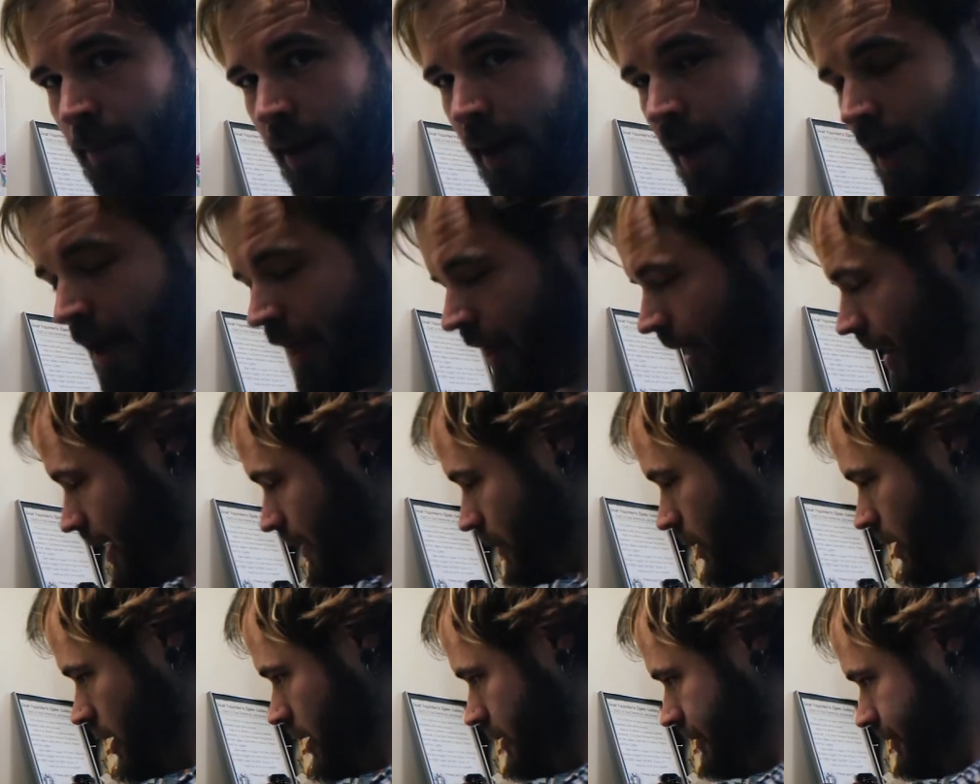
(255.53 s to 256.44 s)
But I think
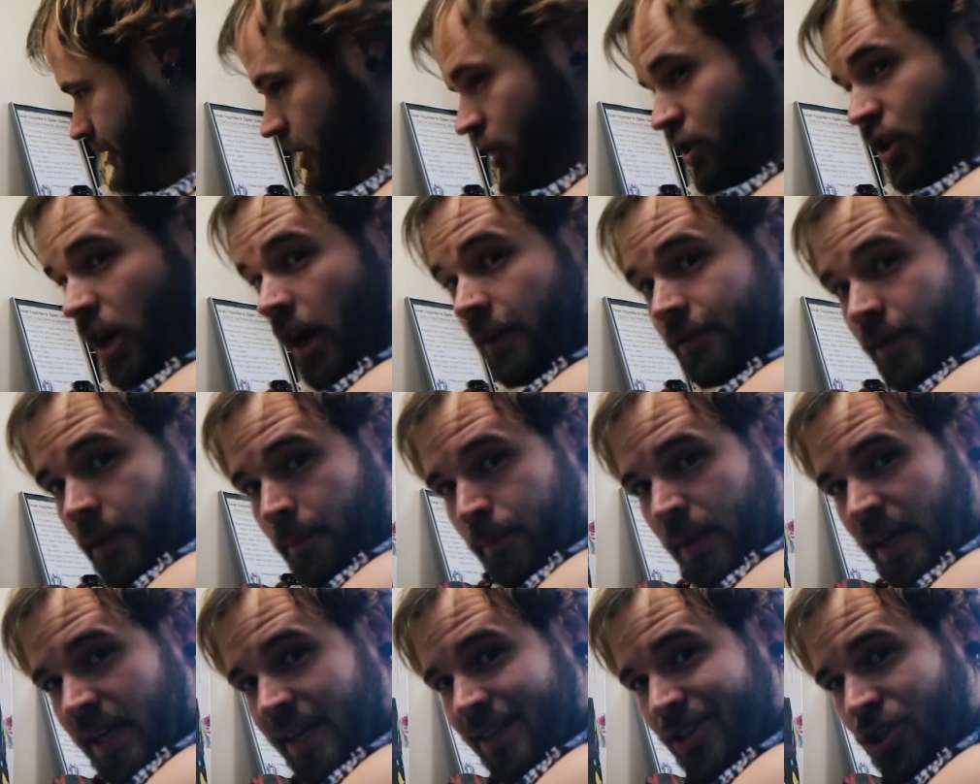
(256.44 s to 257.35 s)
I'm gonna finish off the
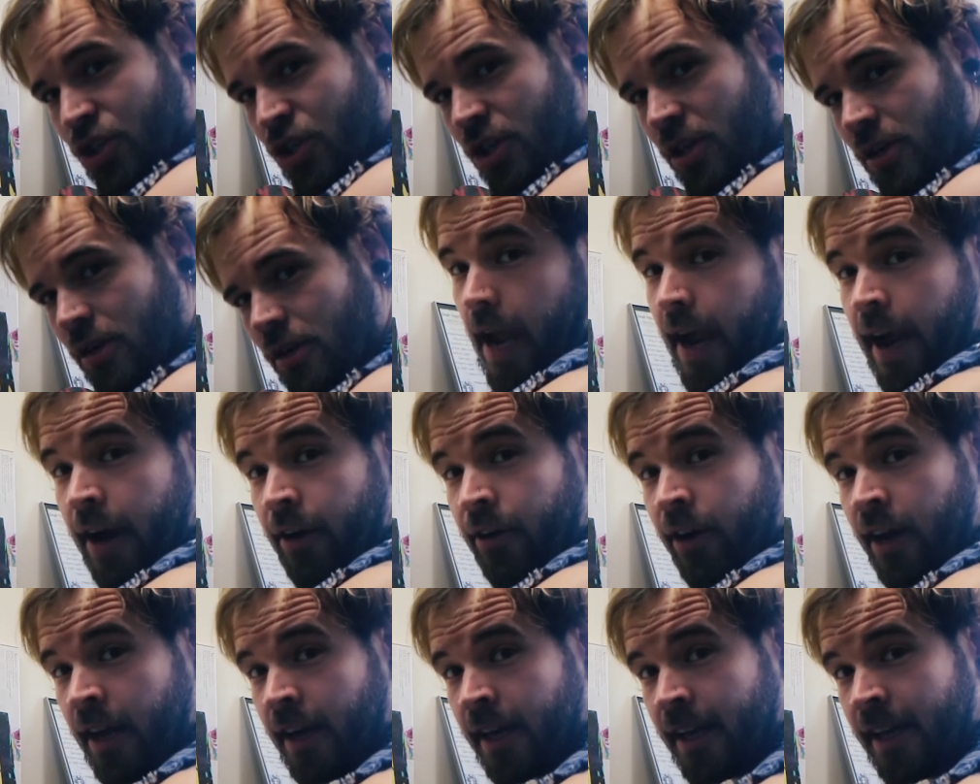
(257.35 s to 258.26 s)
peach
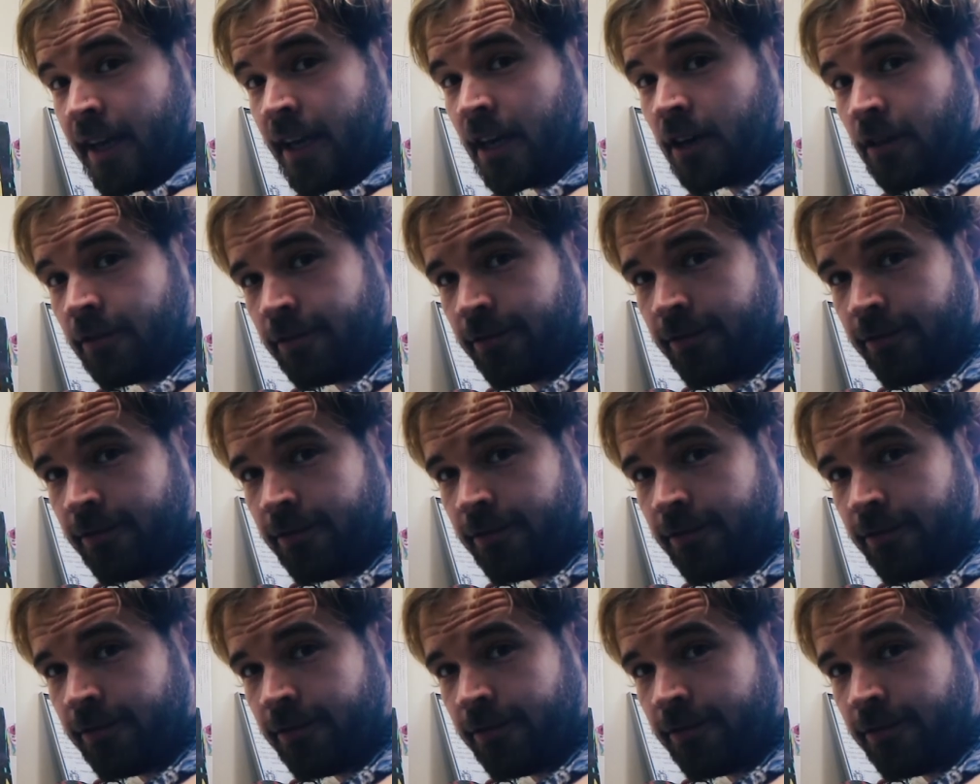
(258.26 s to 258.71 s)
area here